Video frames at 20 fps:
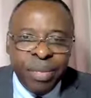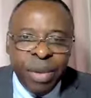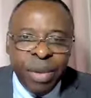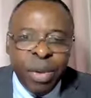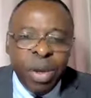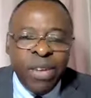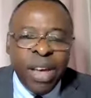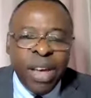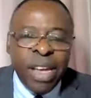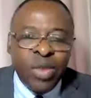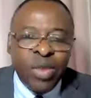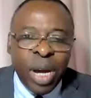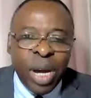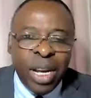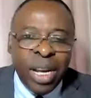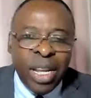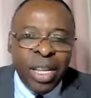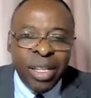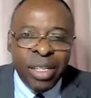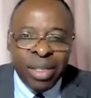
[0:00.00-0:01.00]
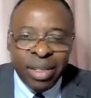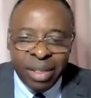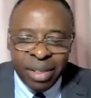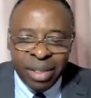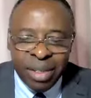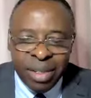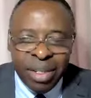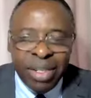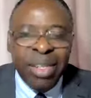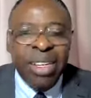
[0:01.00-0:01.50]
But eventually,
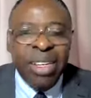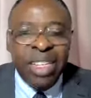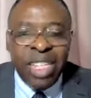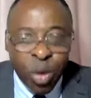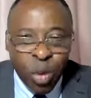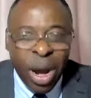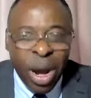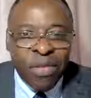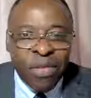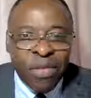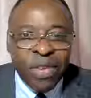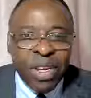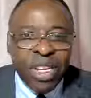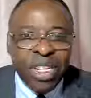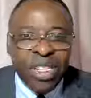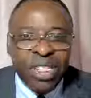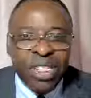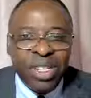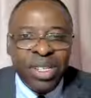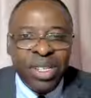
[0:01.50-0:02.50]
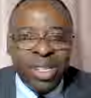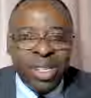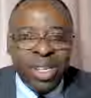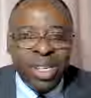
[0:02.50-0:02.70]
the wine finished.